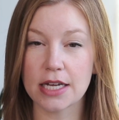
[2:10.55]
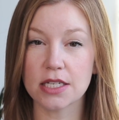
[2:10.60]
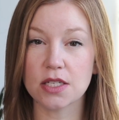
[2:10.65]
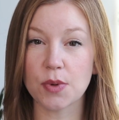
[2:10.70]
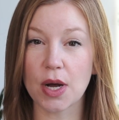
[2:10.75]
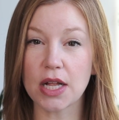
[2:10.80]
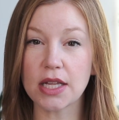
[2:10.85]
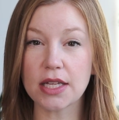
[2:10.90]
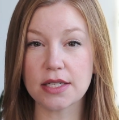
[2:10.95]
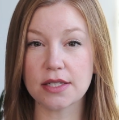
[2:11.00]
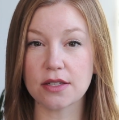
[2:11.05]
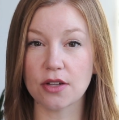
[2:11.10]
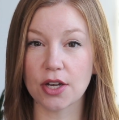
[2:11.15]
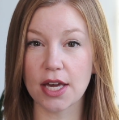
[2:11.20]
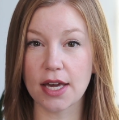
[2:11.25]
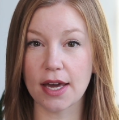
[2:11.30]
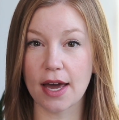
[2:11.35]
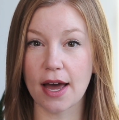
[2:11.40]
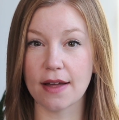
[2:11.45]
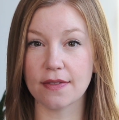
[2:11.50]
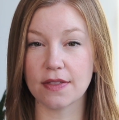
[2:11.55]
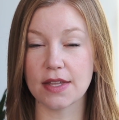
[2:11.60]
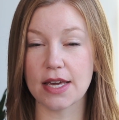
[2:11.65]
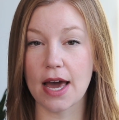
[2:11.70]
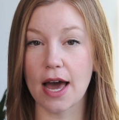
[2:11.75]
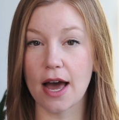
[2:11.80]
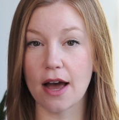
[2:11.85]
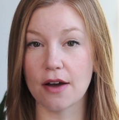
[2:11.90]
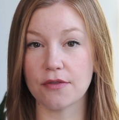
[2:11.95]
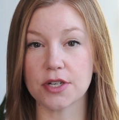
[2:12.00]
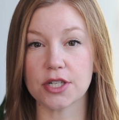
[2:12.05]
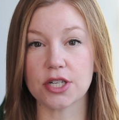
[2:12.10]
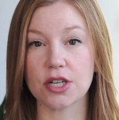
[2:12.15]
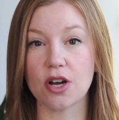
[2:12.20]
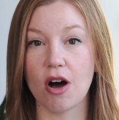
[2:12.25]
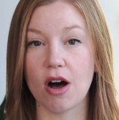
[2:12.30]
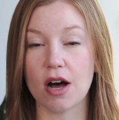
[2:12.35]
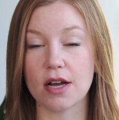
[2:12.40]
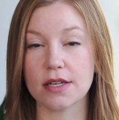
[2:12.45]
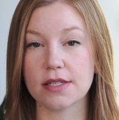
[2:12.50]
as well as looking at the average
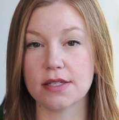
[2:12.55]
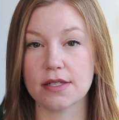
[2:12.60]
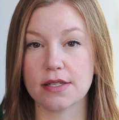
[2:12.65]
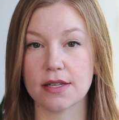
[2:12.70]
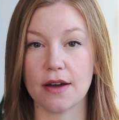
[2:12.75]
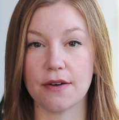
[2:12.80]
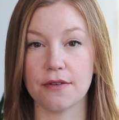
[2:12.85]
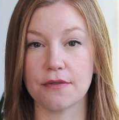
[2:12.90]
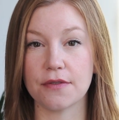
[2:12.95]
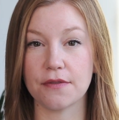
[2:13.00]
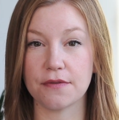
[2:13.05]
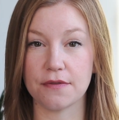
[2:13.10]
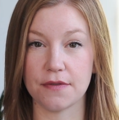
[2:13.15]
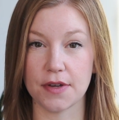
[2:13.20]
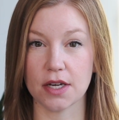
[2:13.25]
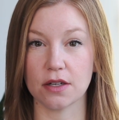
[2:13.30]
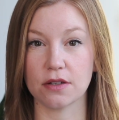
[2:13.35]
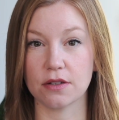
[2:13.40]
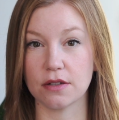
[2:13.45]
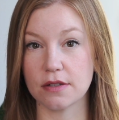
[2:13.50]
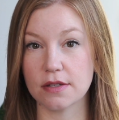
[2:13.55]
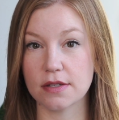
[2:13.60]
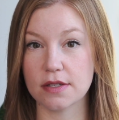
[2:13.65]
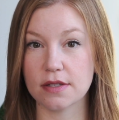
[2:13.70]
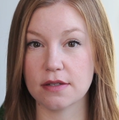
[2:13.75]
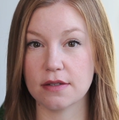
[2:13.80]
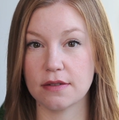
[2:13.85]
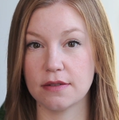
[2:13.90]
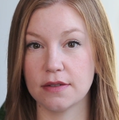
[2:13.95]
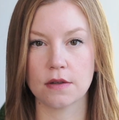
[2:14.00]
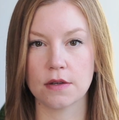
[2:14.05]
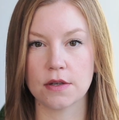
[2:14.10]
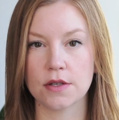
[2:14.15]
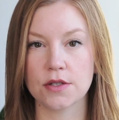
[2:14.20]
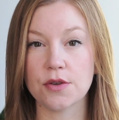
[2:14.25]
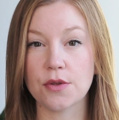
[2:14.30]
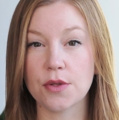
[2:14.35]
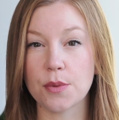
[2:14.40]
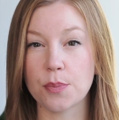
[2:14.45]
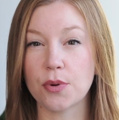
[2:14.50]
costs of vehicles.
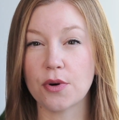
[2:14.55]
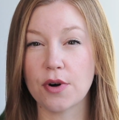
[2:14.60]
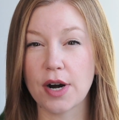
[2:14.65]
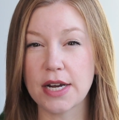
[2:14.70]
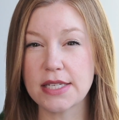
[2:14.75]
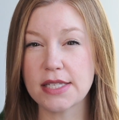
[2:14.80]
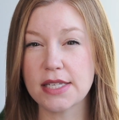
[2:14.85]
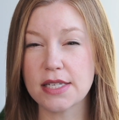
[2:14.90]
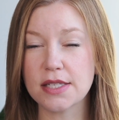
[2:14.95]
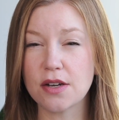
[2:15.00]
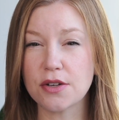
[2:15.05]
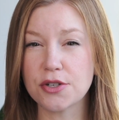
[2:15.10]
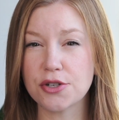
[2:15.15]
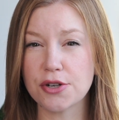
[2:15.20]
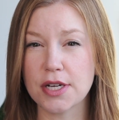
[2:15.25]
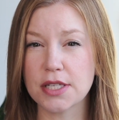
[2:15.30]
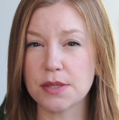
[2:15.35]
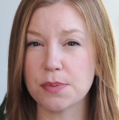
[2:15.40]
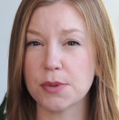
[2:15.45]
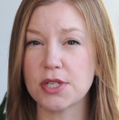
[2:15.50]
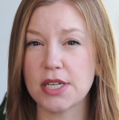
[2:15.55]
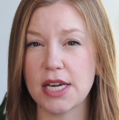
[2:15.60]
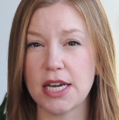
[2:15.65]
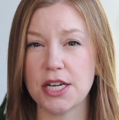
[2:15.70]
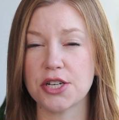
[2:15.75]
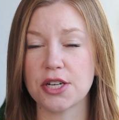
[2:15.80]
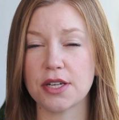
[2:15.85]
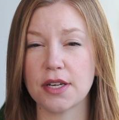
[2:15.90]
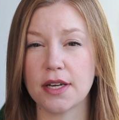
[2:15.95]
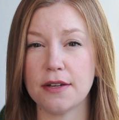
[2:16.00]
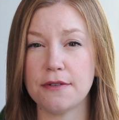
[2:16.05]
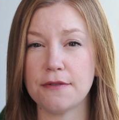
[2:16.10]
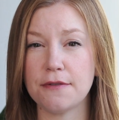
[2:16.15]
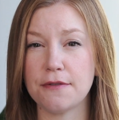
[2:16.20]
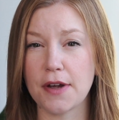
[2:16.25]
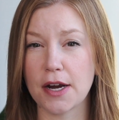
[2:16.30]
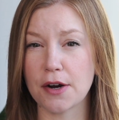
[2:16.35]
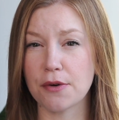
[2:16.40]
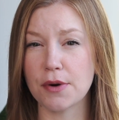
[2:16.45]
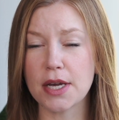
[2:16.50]
So the prices on transportation can
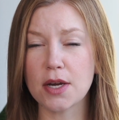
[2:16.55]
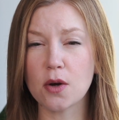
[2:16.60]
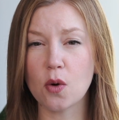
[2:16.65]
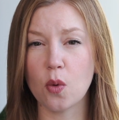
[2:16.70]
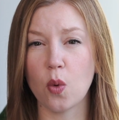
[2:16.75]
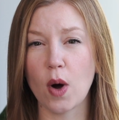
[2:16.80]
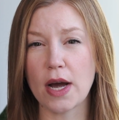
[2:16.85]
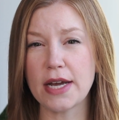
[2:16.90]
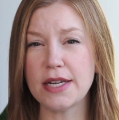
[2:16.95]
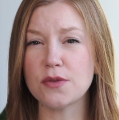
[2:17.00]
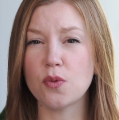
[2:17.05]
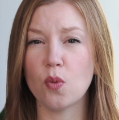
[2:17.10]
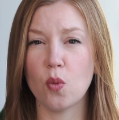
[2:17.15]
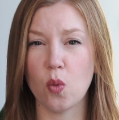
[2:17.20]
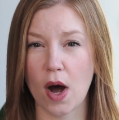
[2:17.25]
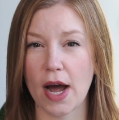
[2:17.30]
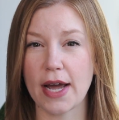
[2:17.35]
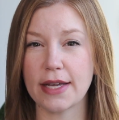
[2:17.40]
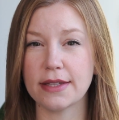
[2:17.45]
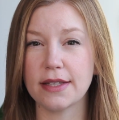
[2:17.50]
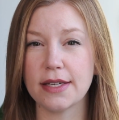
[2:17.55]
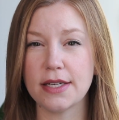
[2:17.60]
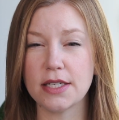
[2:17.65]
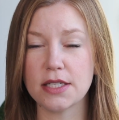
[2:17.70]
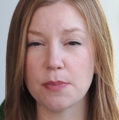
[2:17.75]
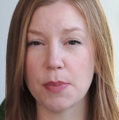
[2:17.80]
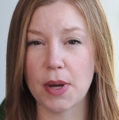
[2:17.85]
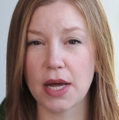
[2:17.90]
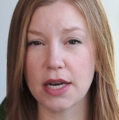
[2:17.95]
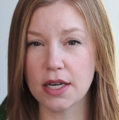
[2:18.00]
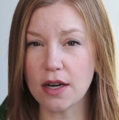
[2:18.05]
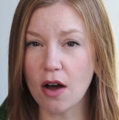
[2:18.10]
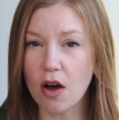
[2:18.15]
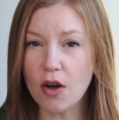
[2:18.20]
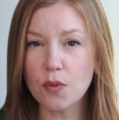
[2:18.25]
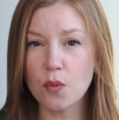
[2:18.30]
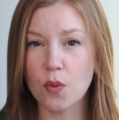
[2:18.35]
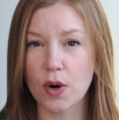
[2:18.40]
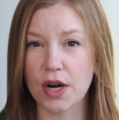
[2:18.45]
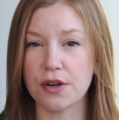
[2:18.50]
vary quite widely depending
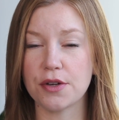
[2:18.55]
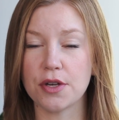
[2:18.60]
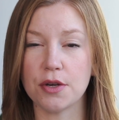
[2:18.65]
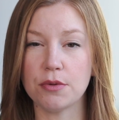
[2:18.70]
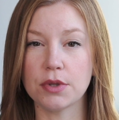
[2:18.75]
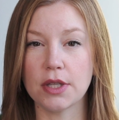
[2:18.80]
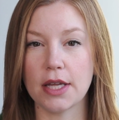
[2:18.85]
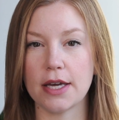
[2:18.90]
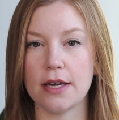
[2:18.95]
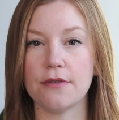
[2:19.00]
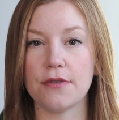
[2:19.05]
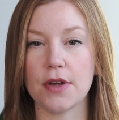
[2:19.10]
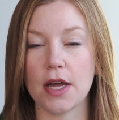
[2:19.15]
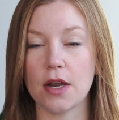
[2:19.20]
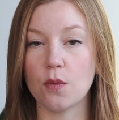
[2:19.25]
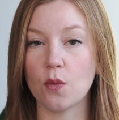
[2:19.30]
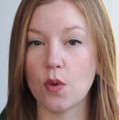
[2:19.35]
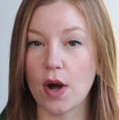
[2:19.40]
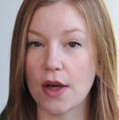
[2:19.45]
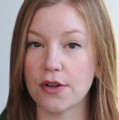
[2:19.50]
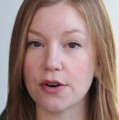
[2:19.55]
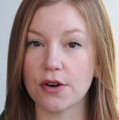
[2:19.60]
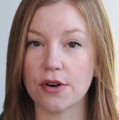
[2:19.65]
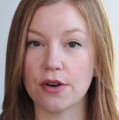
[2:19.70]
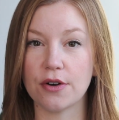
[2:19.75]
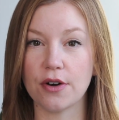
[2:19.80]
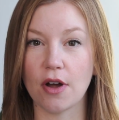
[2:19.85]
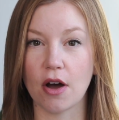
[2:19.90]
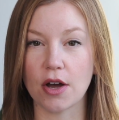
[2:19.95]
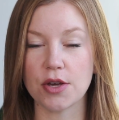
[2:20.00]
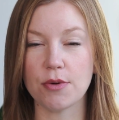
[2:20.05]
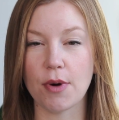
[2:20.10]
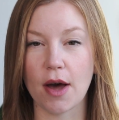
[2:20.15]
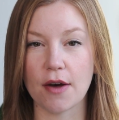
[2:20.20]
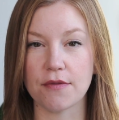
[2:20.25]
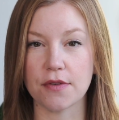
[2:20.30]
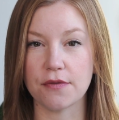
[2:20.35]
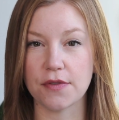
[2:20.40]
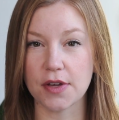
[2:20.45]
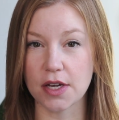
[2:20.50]
on where you live and whether or not you
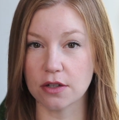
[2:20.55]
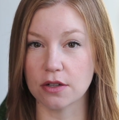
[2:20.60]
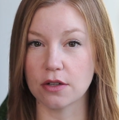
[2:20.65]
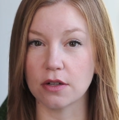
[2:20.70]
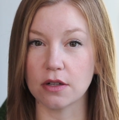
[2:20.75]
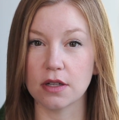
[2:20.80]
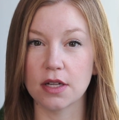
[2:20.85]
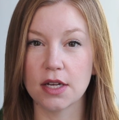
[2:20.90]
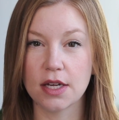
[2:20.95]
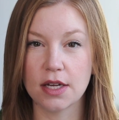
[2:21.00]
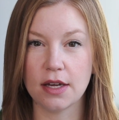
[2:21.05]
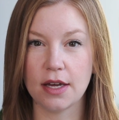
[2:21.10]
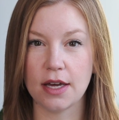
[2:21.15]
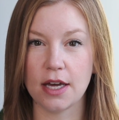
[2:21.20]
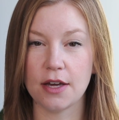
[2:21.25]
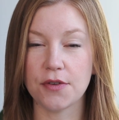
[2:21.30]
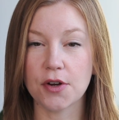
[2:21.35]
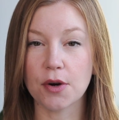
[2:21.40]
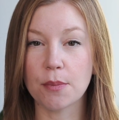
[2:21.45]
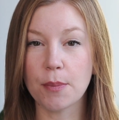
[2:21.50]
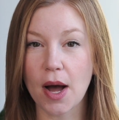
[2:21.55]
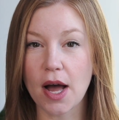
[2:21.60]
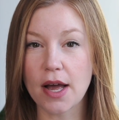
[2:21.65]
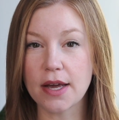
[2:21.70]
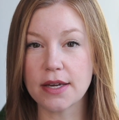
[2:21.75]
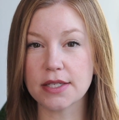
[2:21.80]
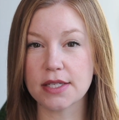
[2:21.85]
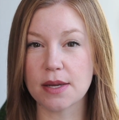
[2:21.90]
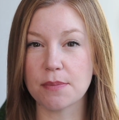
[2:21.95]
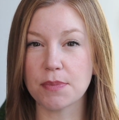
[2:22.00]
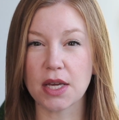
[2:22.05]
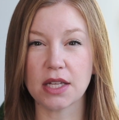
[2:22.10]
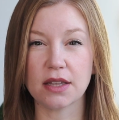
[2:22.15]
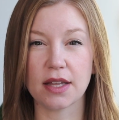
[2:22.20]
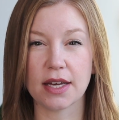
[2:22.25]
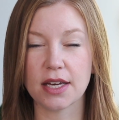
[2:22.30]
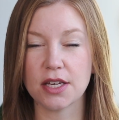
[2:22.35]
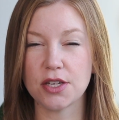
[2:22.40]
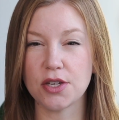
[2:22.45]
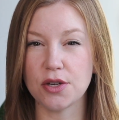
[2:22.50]
have a vehicle. If you're buying something
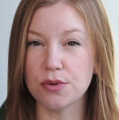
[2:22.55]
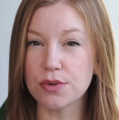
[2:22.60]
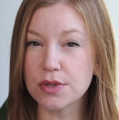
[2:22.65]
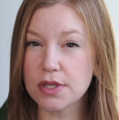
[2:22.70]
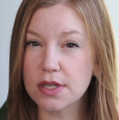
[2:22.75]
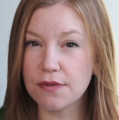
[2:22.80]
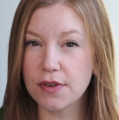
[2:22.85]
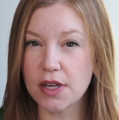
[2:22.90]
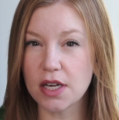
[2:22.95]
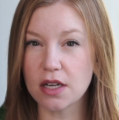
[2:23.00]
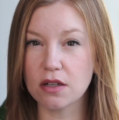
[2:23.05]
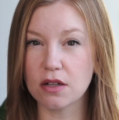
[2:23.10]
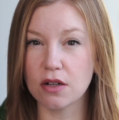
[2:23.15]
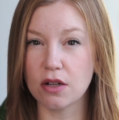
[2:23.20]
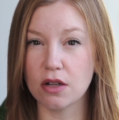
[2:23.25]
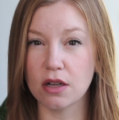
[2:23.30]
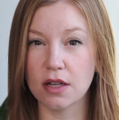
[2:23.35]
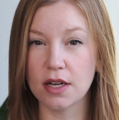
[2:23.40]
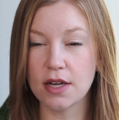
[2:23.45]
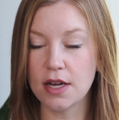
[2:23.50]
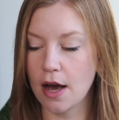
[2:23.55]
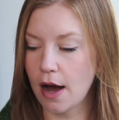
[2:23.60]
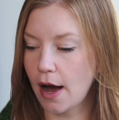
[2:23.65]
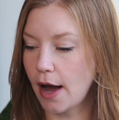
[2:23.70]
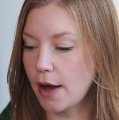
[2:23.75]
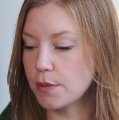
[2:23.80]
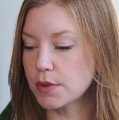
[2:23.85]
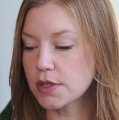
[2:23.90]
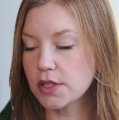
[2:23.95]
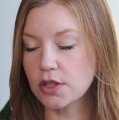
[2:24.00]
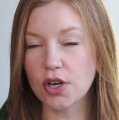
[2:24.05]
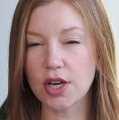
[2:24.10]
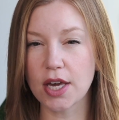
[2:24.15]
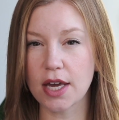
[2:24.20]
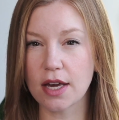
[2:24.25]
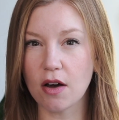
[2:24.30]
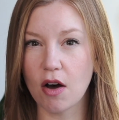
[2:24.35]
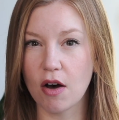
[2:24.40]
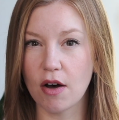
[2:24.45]
like a used vehicle, I was looking